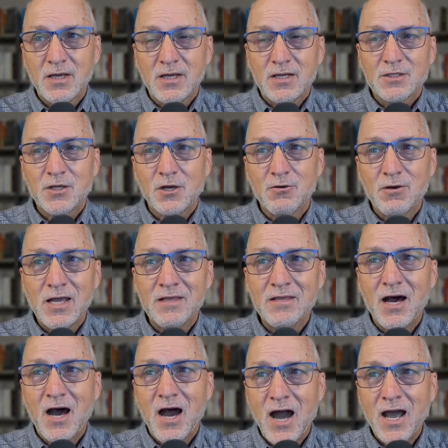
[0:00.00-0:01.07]
So, in
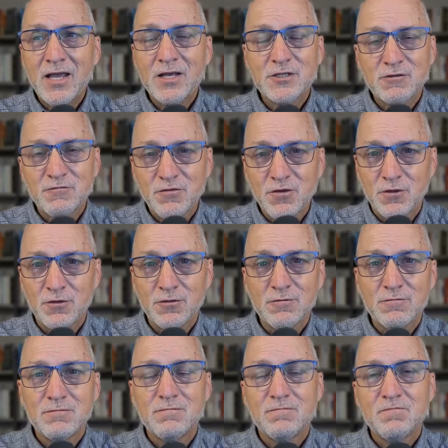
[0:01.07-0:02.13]
the highest view,
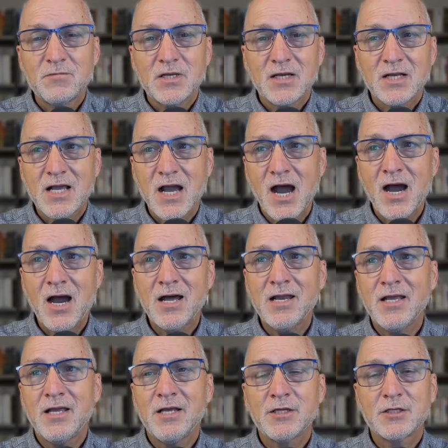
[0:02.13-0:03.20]
God
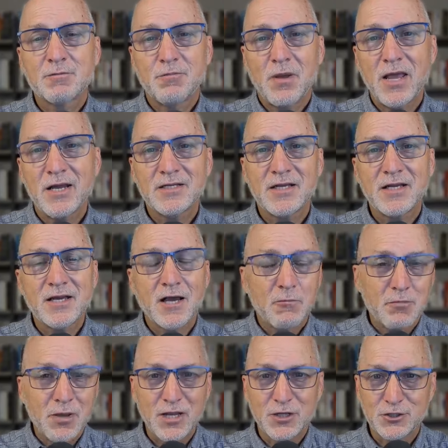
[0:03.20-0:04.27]
is painting a
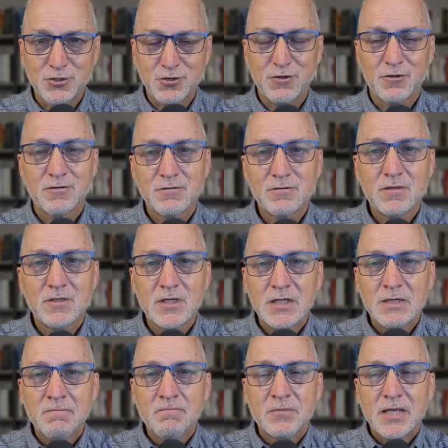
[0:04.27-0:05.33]
picture.
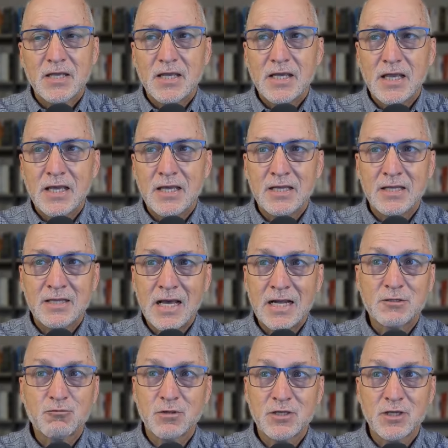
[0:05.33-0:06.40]

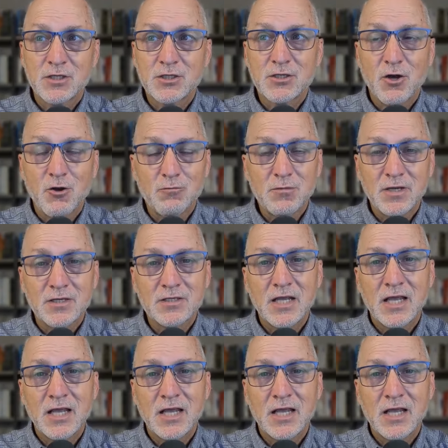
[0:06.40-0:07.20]
That's what this psalm is.